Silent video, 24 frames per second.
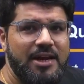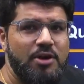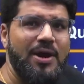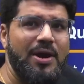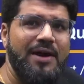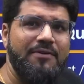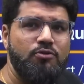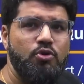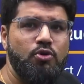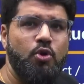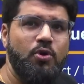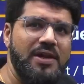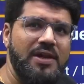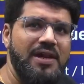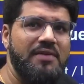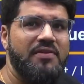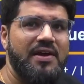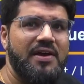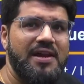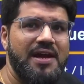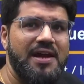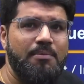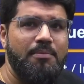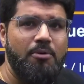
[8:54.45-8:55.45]
you have to only
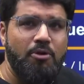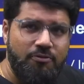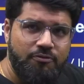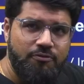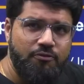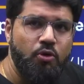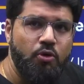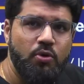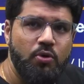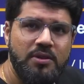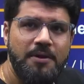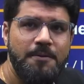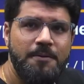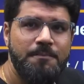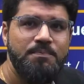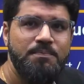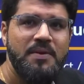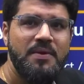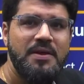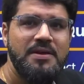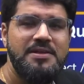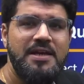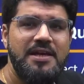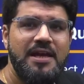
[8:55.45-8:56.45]
worry about 4th.
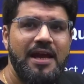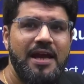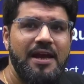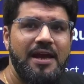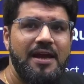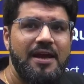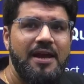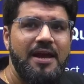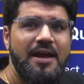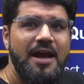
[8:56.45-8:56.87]
Theek hai?